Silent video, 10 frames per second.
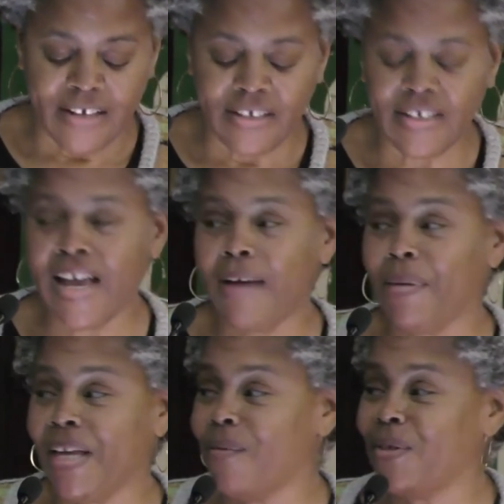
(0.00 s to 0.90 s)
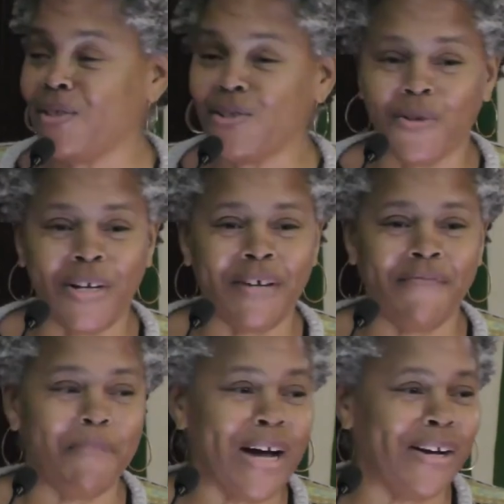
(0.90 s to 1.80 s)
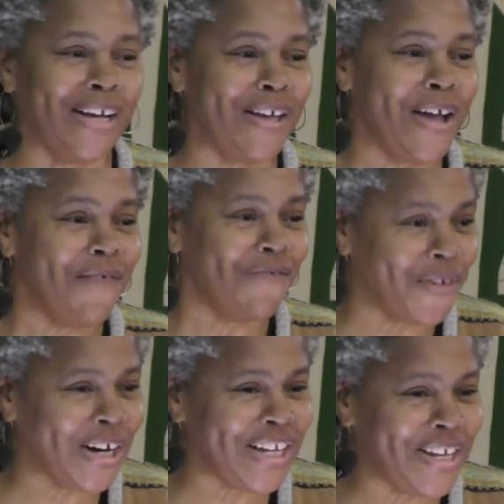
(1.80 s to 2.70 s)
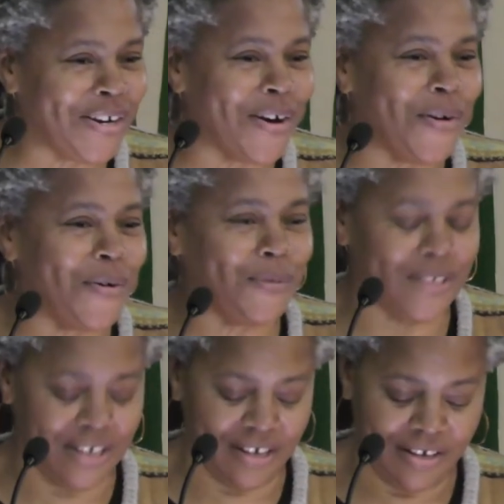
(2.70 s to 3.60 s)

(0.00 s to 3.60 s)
Today I began with a story about a 40 year old